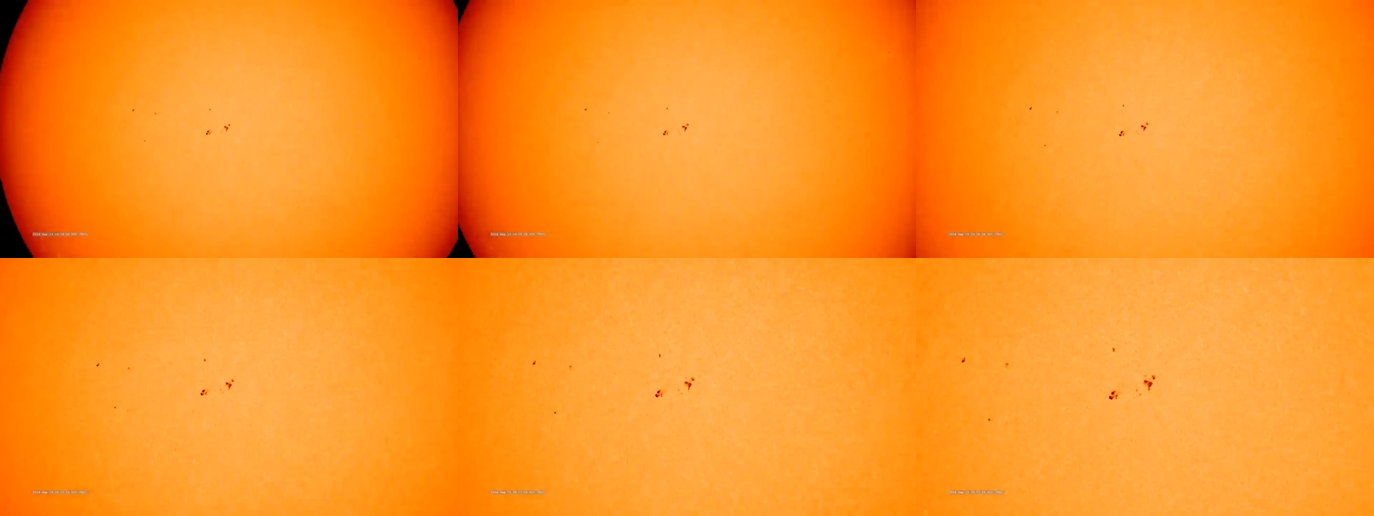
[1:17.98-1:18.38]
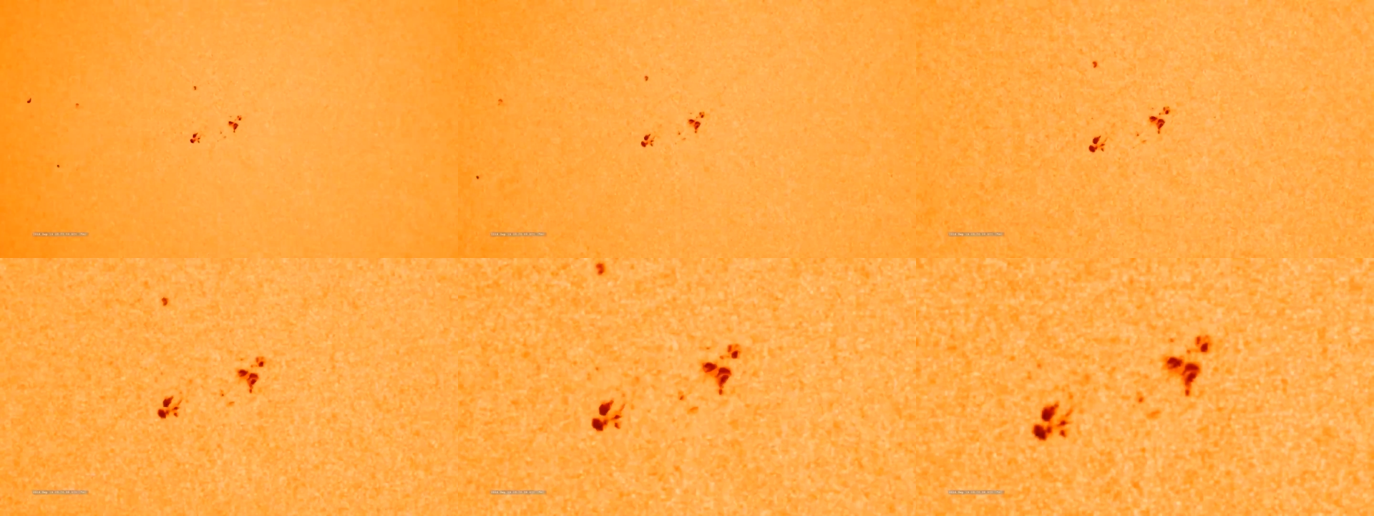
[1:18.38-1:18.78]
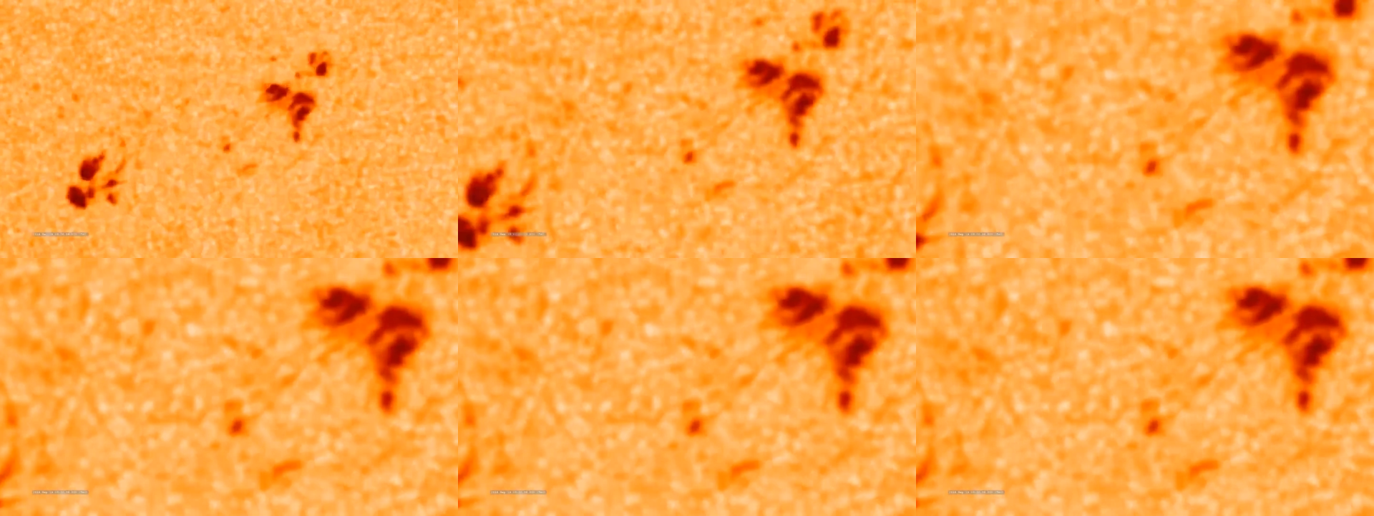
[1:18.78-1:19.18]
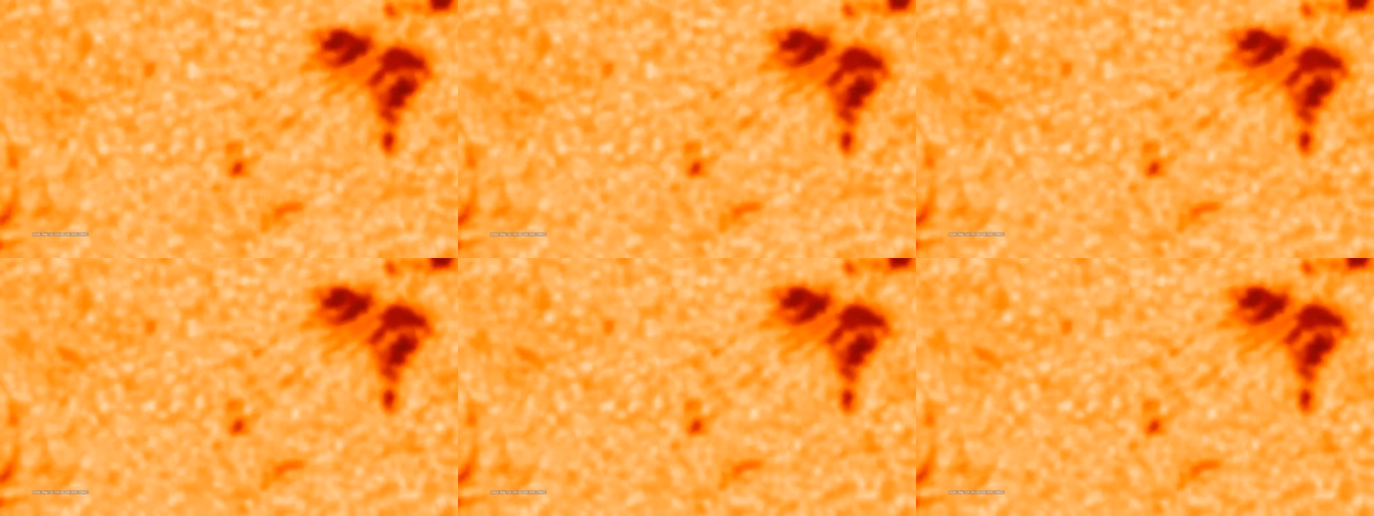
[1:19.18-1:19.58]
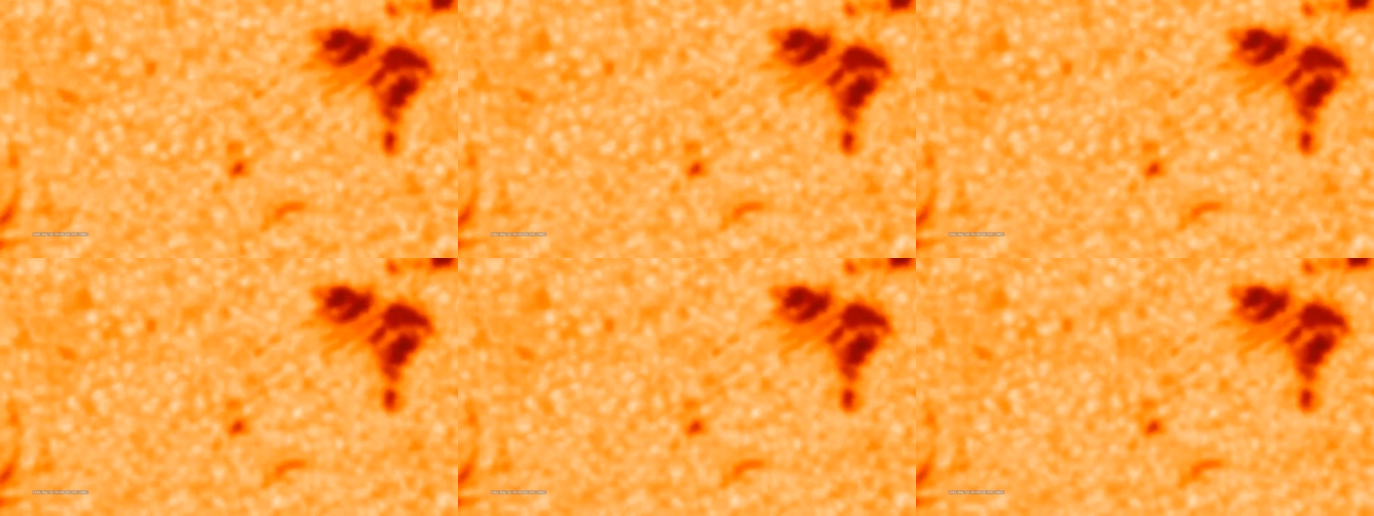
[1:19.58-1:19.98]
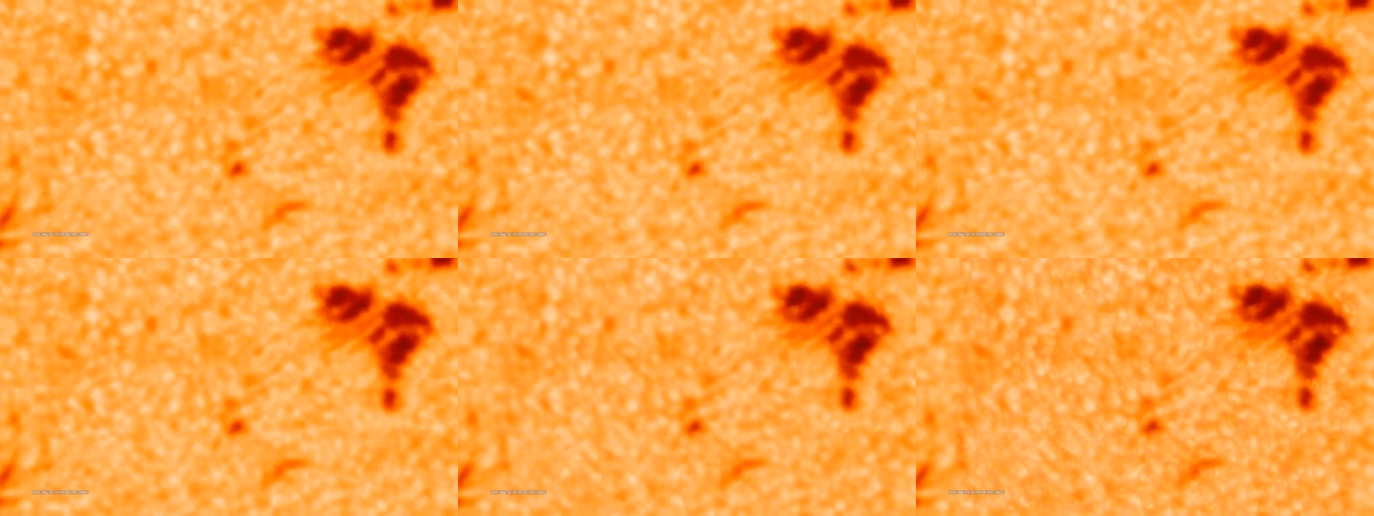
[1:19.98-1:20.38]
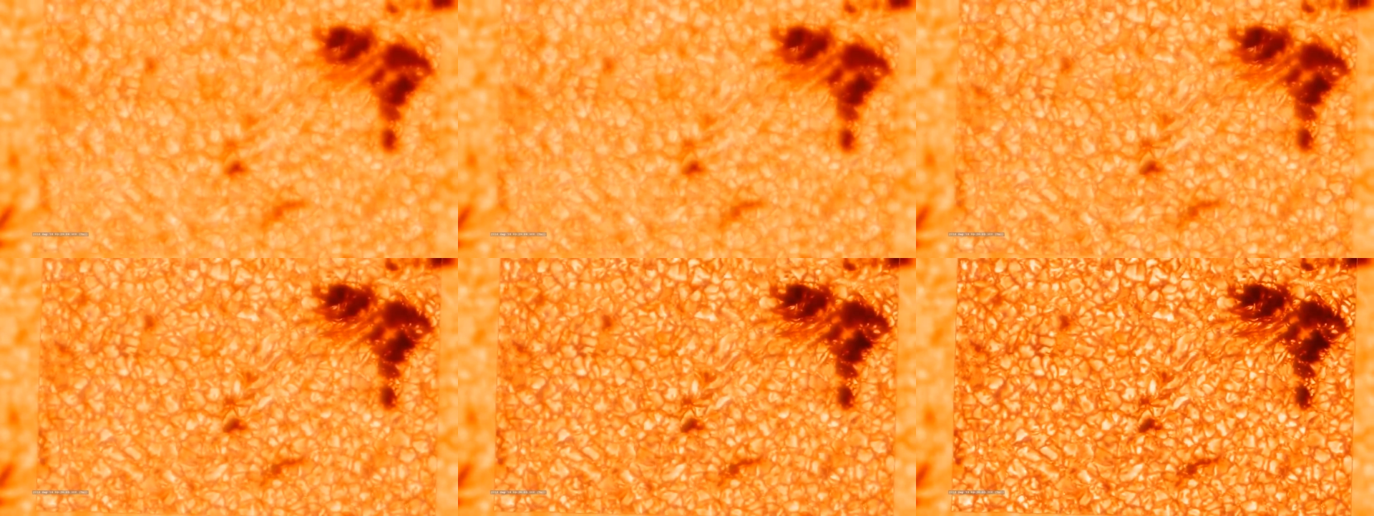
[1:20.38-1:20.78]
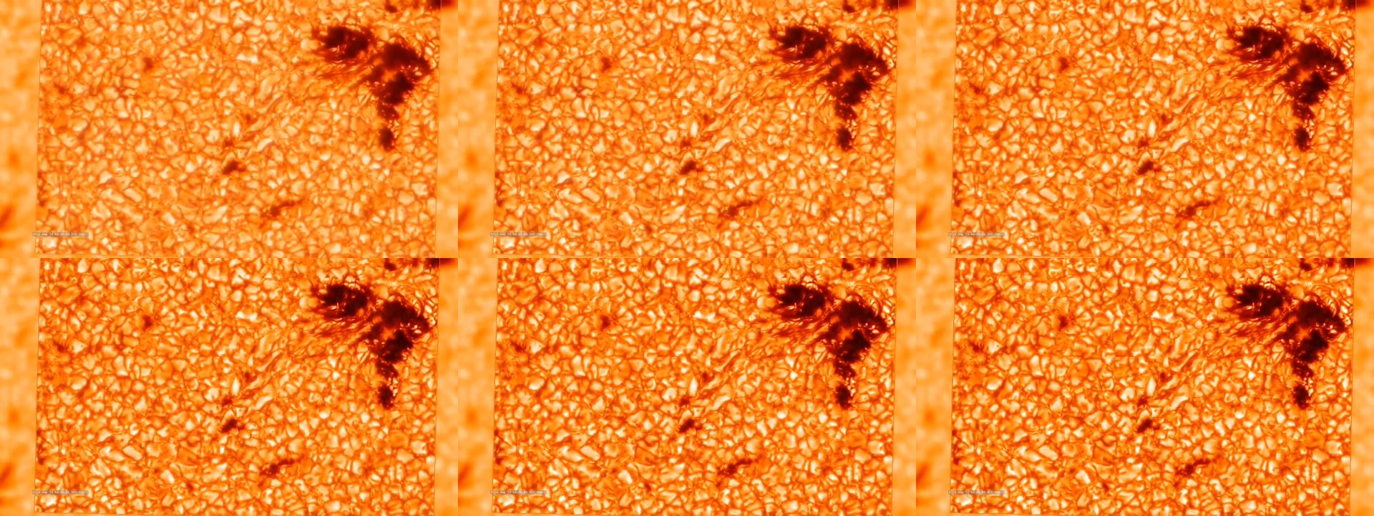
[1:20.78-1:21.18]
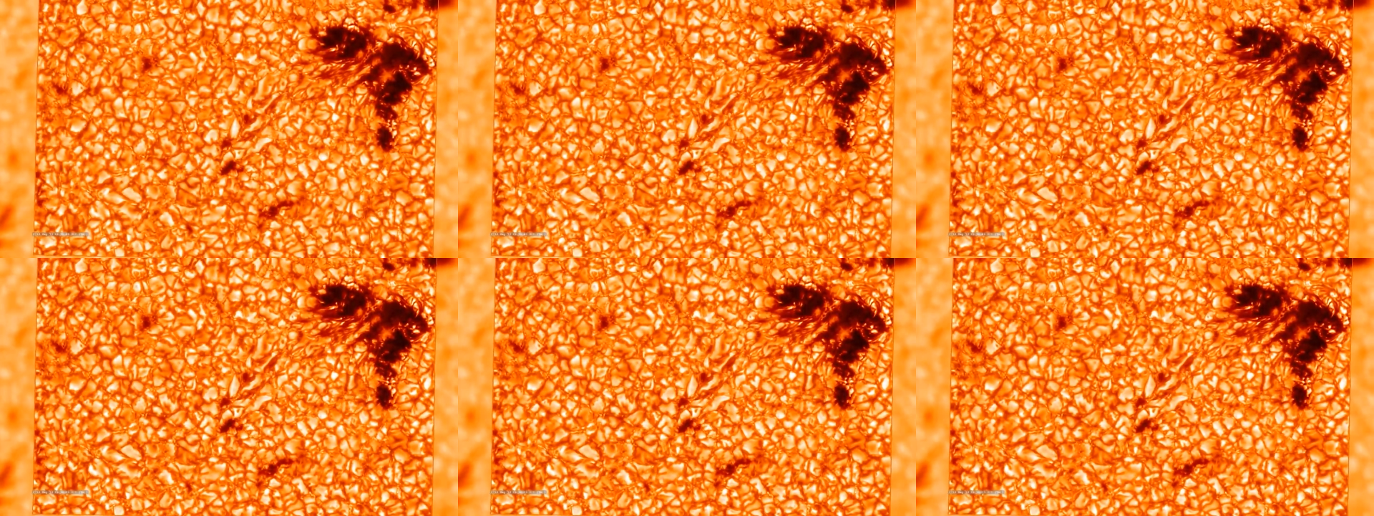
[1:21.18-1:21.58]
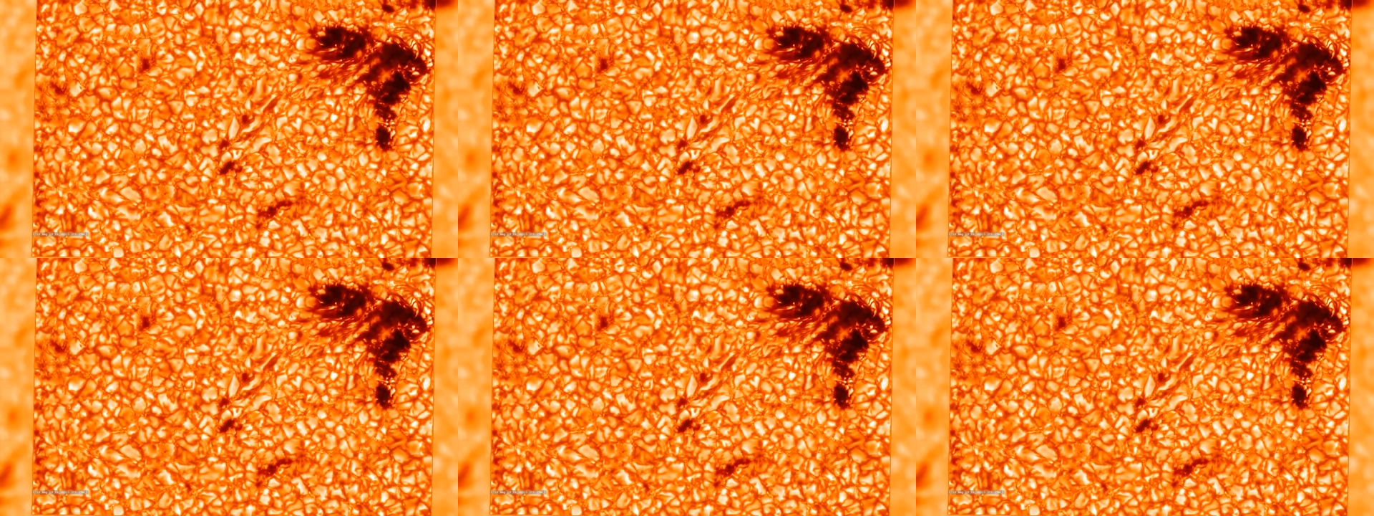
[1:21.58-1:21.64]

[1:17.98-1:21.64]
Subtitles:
(no speaker visible)